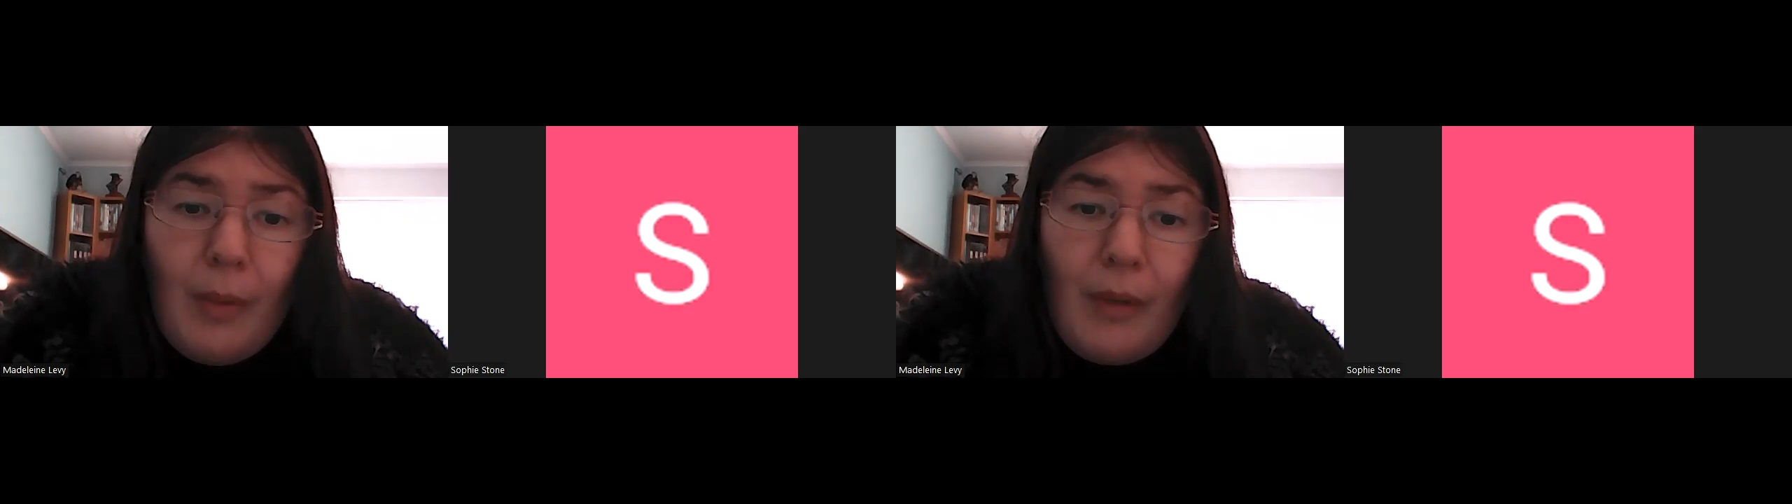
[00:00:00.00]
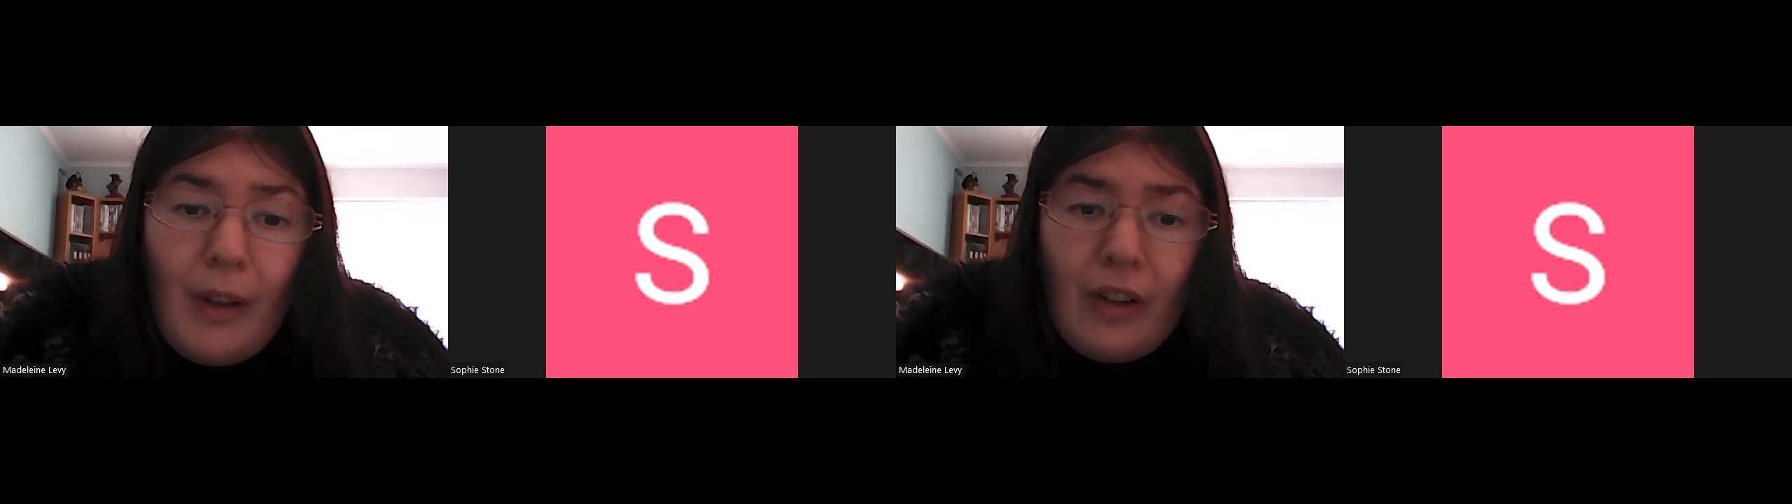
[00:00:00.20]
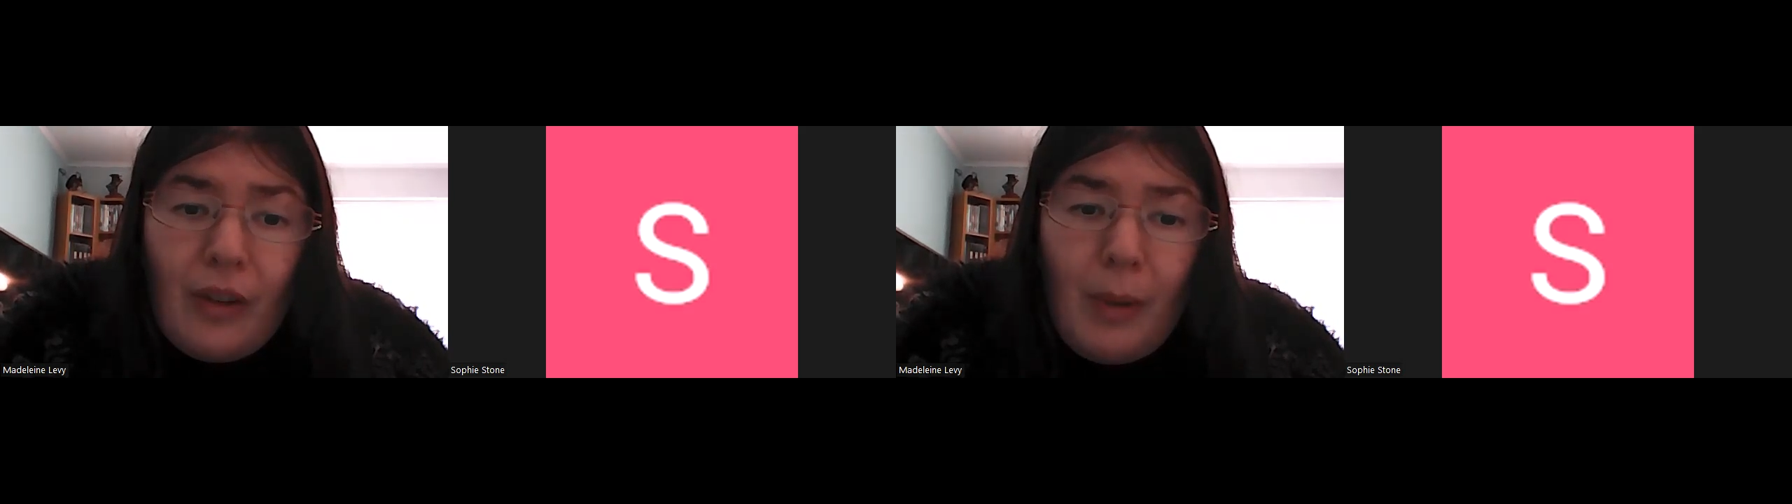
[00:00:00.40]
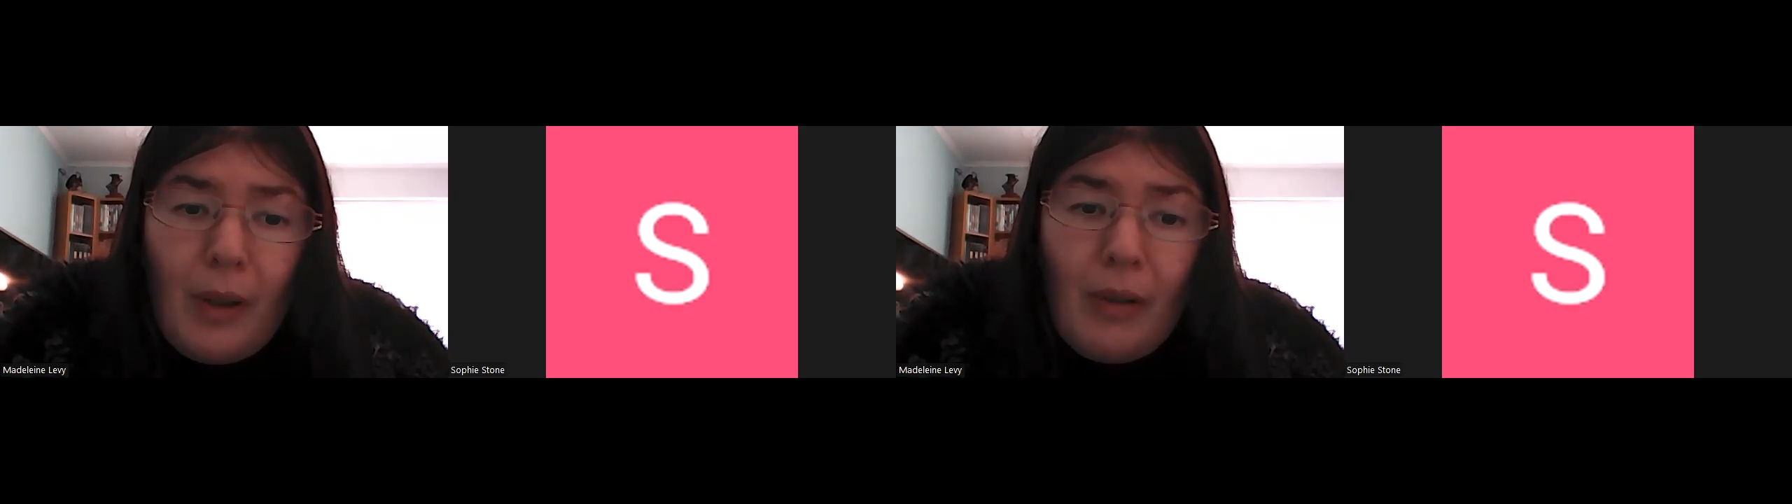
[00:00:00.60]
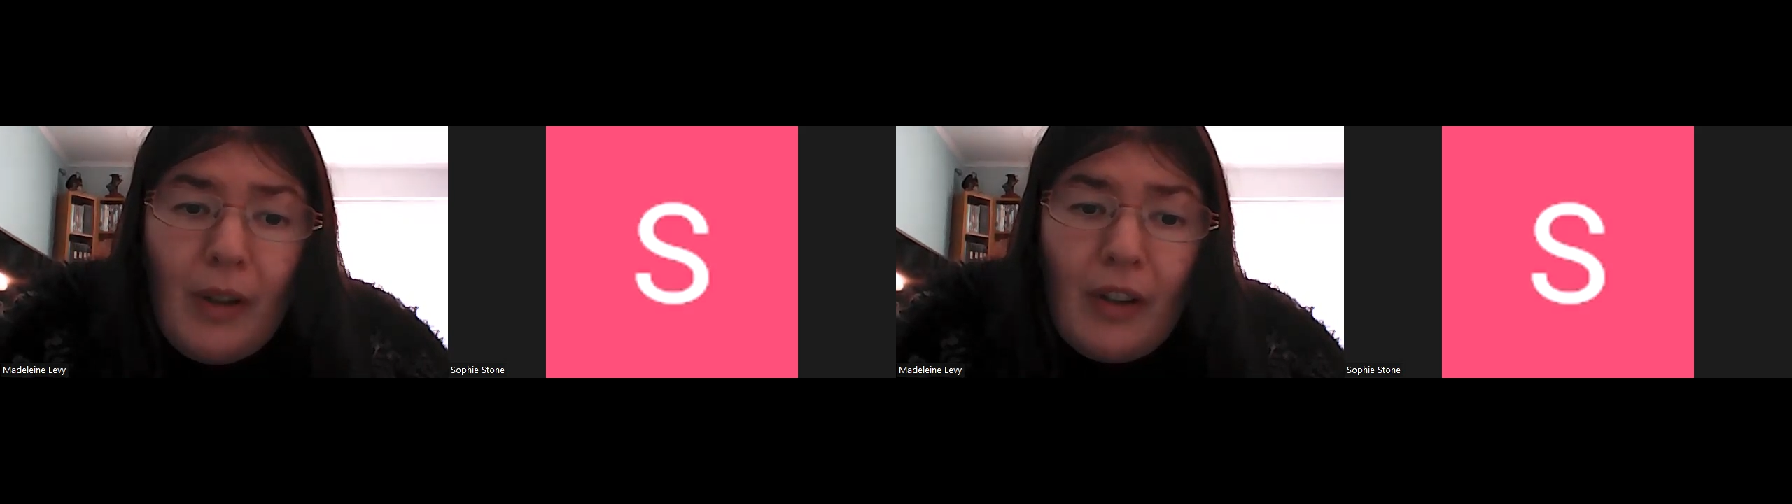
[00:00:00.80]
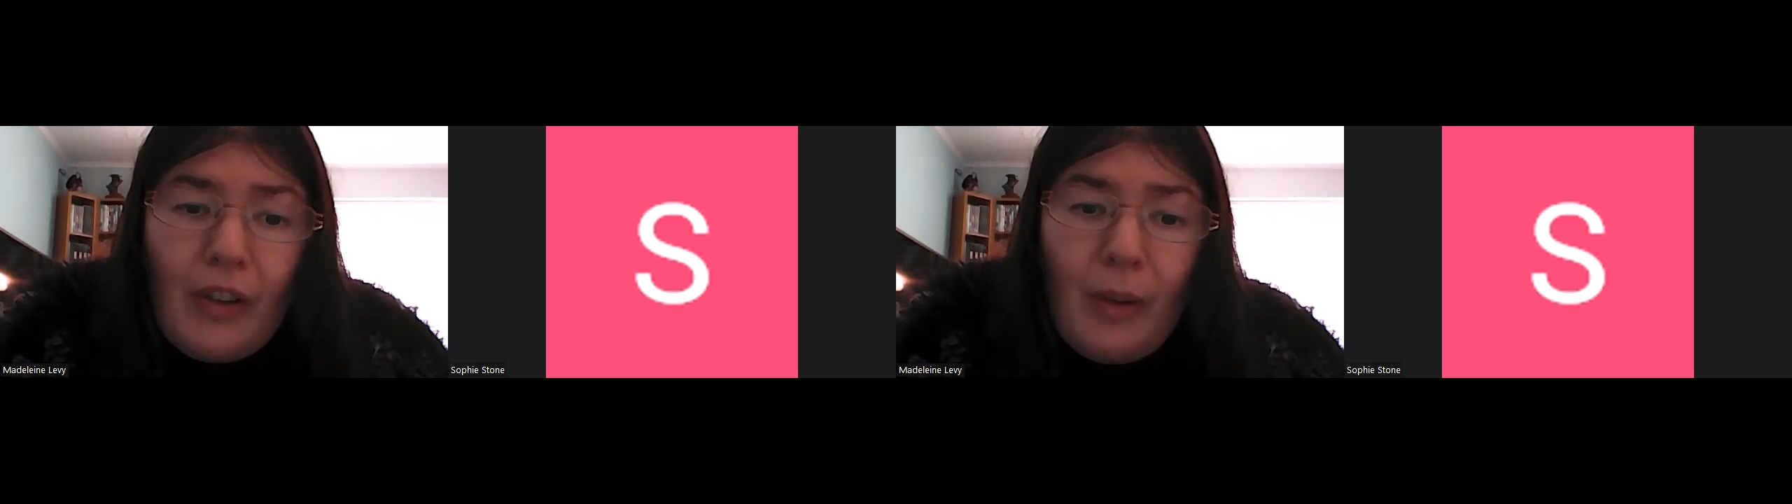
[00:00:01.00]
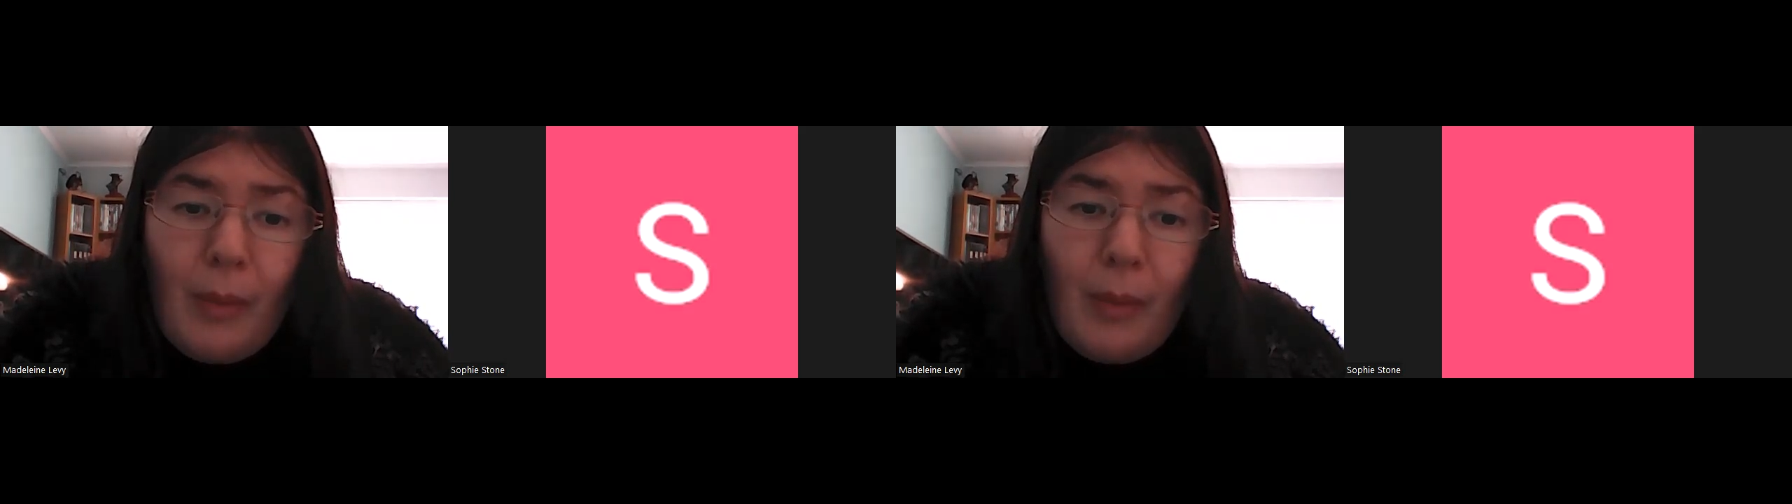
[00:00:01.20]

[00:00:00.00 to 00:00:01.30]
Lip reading: of experience the